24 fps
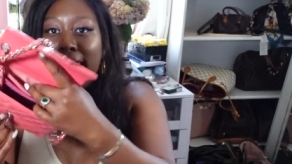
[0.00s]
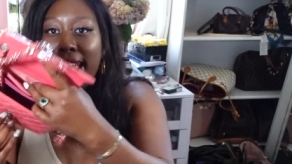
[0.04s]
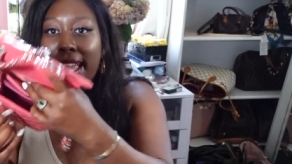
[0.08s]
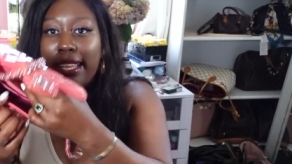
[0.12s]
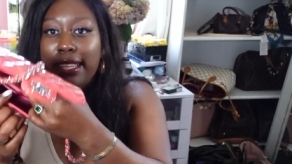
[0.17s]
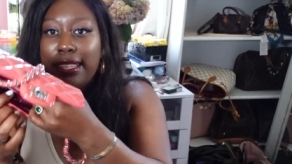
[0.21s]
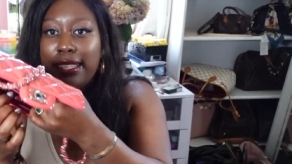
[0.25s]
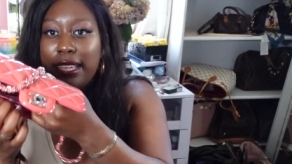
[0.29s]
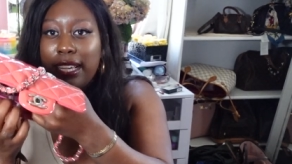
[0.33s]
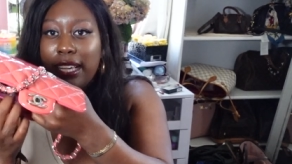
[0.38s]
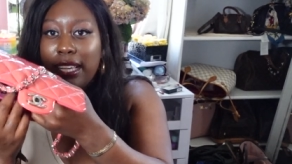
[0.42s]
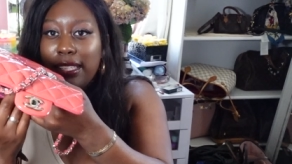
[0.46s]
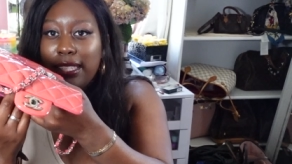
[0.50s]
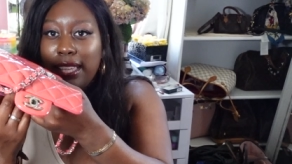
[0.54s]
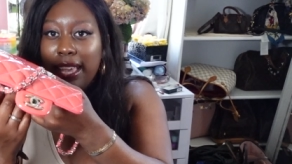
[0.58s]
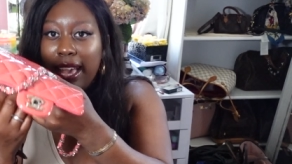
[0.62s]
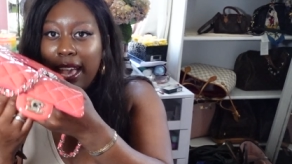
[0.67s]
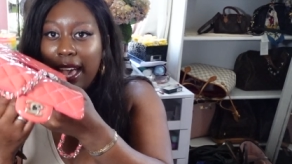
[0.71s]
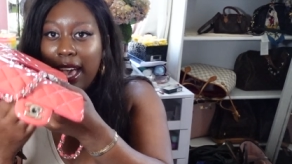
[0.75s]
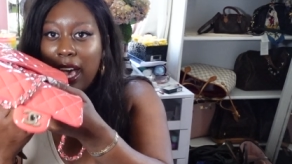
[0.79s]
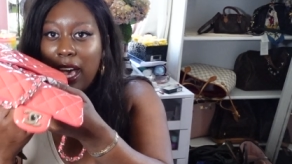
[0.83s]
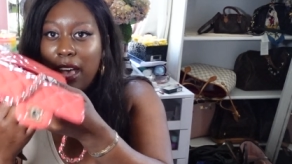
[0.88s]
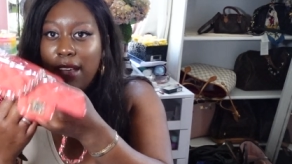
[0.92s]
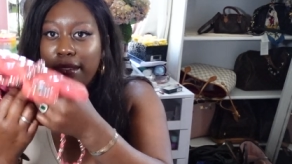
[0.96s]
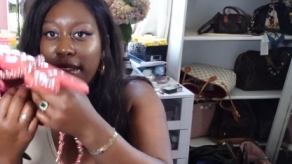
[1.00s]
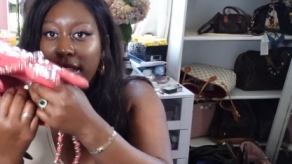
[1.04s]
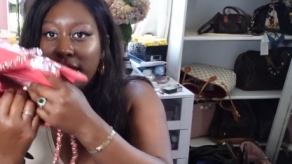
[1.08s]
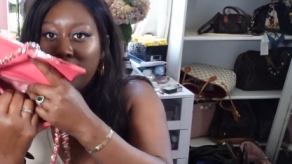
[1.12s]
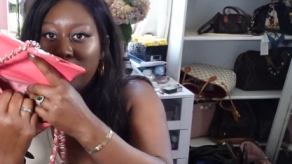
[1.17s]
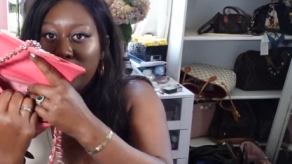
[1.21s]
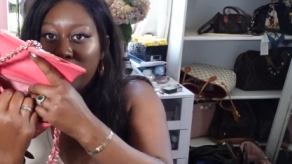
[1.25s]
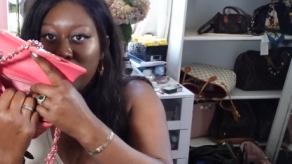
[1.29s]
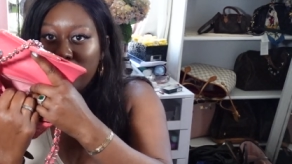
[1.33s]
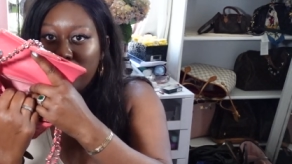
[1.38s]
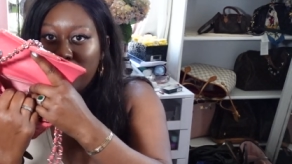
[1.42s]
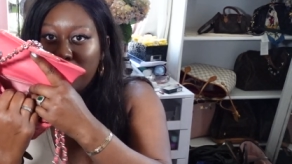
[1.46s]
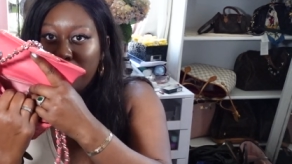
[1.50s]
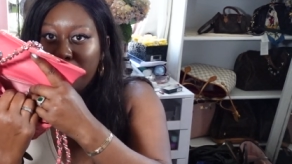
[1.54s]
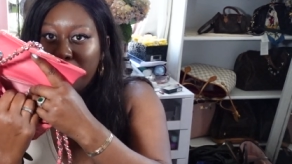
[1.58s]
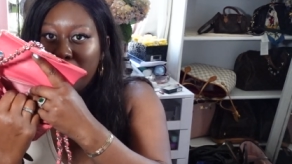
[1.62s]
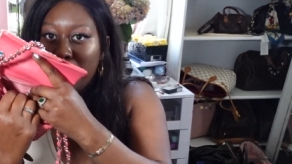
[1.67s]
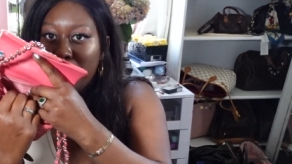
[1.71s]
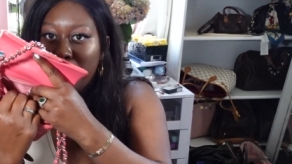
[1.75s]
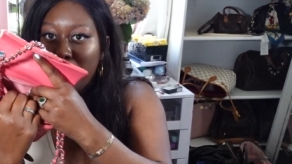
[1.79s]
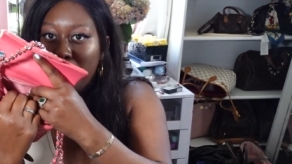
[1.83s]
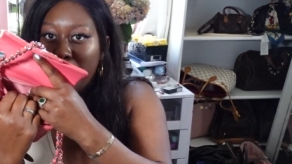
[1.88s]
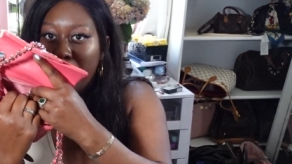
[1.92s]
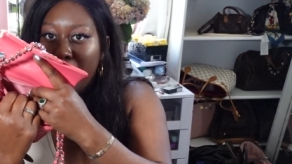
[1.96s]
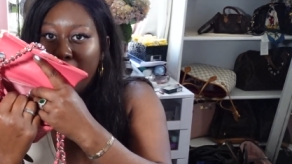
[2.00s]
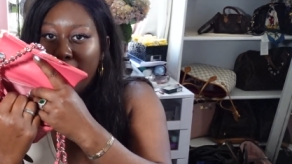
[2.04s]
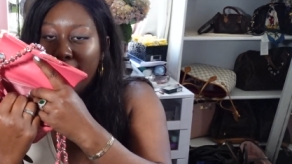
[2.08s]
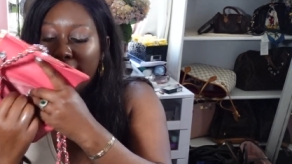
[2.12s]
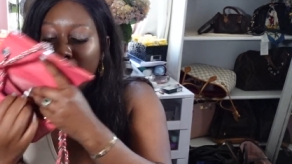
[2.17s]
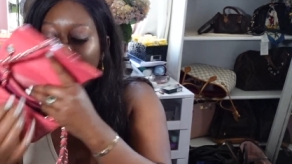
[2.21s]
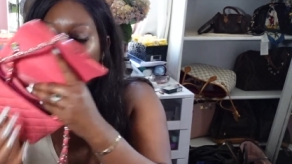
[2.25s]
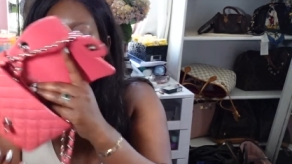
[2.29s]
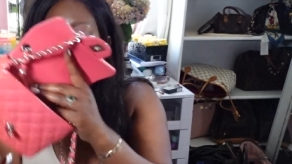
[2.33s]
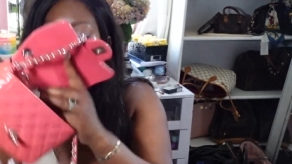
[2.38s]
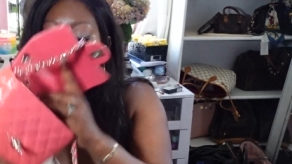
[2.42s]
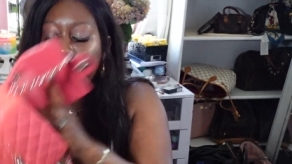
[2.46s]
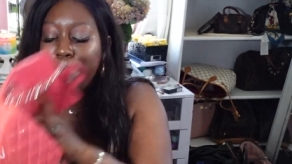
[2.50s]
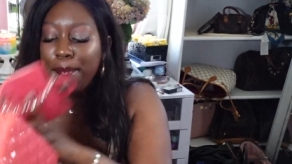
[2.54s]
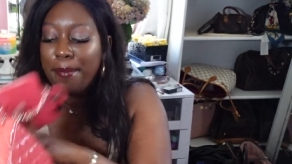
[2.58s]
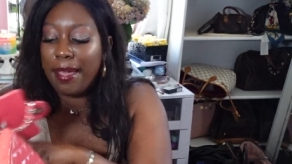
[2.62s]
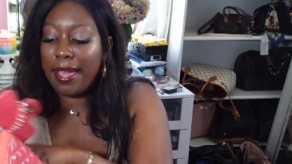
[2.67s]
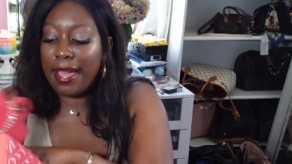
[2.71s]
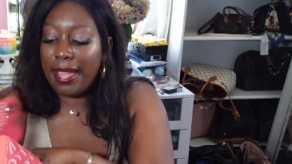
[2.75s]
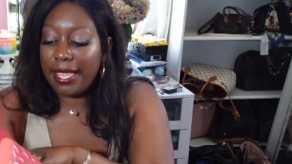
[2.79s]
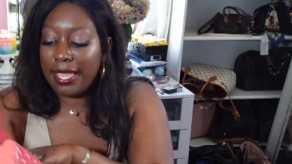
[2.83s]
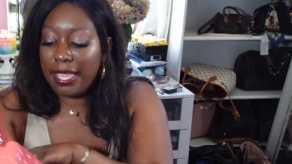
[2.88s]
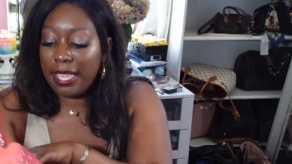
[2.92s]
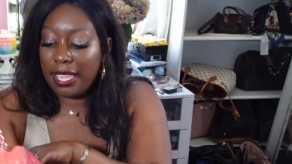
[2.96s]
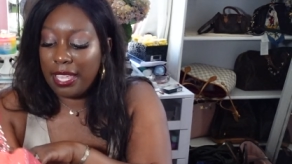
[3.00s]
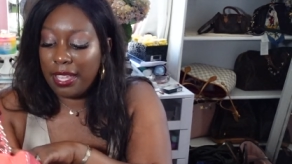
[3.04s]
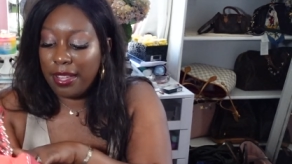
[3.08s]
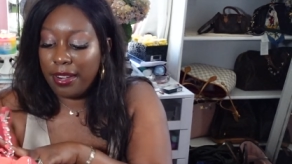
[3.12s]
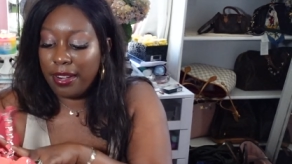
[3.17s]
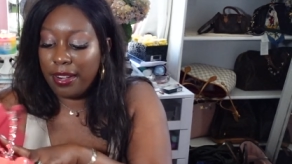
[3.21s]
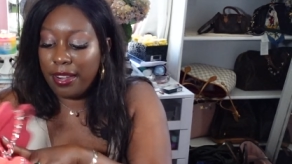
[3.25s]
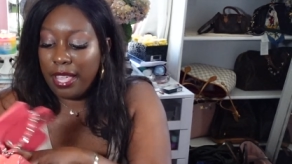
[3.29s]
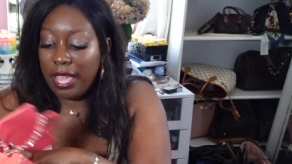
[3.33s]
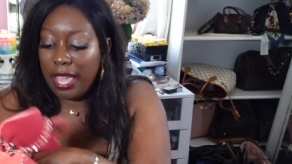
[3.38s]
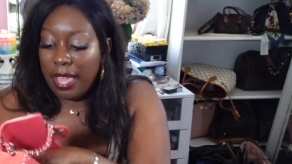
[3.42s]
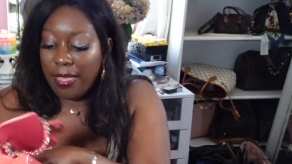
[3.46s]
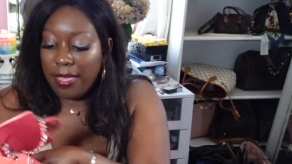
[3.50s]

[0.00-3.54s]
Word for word: It does have a little zipper pocket back here.